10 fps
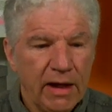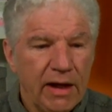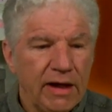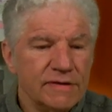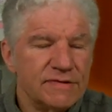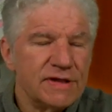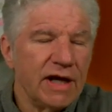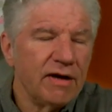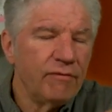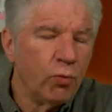Instead
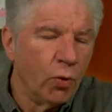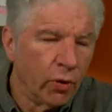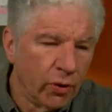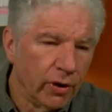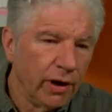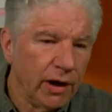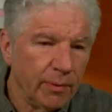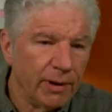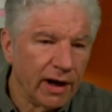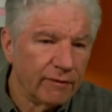of worrying
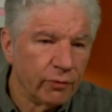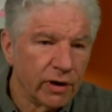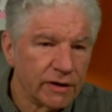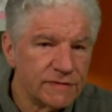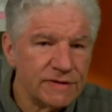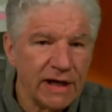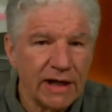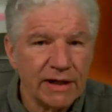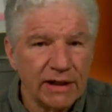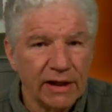about if we're going to
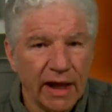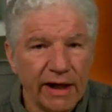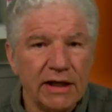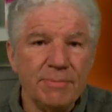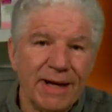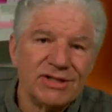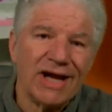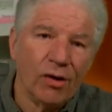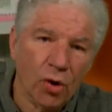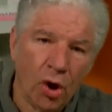stand in line, can you imagine how
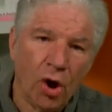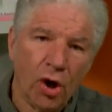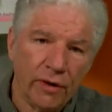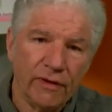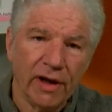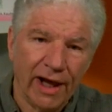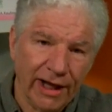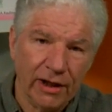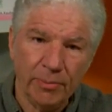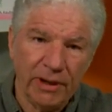long the line
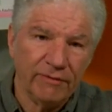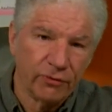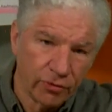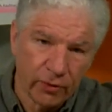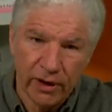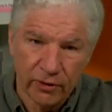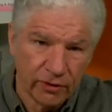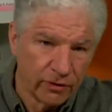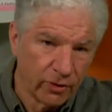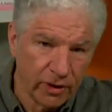will be for
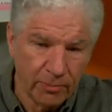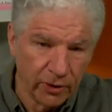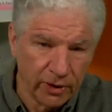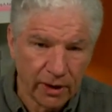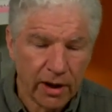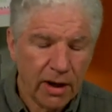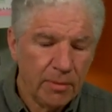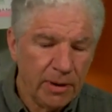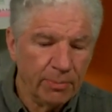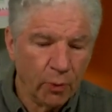330 million
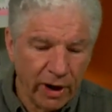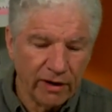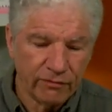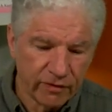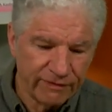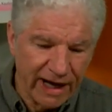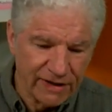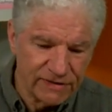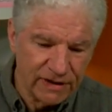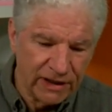people waiting for a
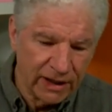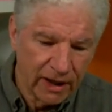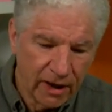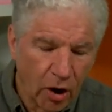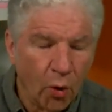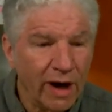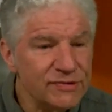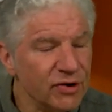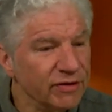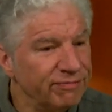vaccine? Oh, I
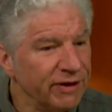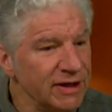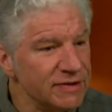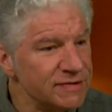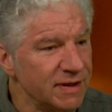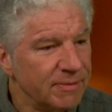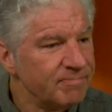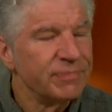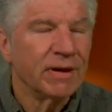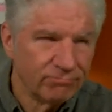saw the funniest.
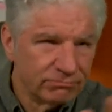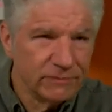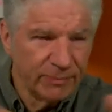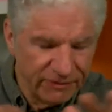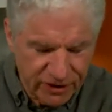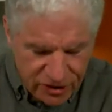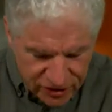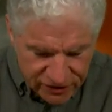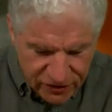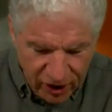Let me finish
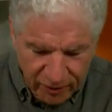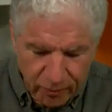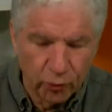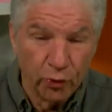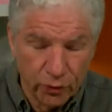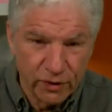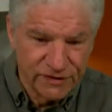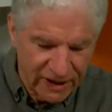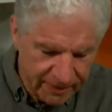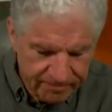this thought. Ruth would
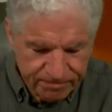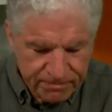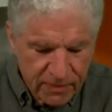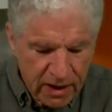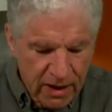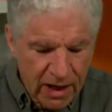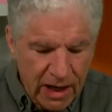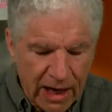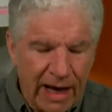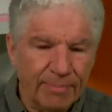say,
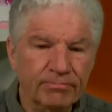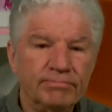um,